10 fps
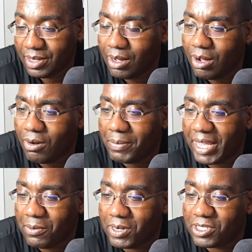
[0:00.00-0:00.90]
Oh man, I
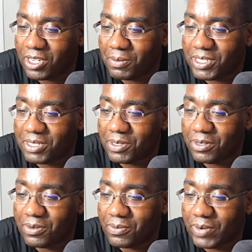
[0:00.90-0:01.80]
want to talk about some
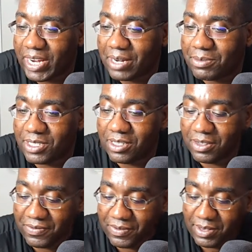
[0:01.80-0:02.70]
other random
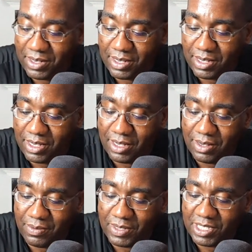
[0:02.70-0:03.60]
stuff. Uh,
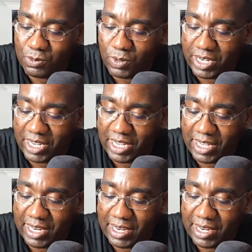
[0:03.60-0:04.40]
what's this one guy?